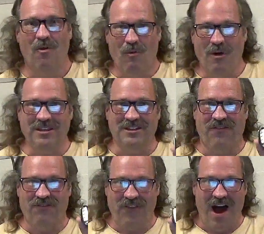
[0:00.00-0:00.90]
what does
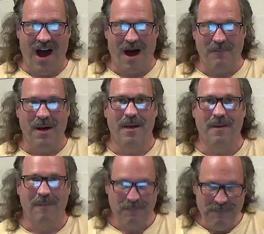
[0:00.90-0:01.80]
FOB
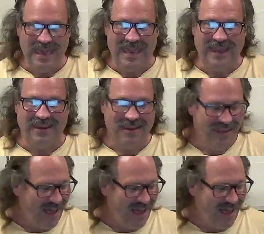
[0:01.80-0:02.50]
mean?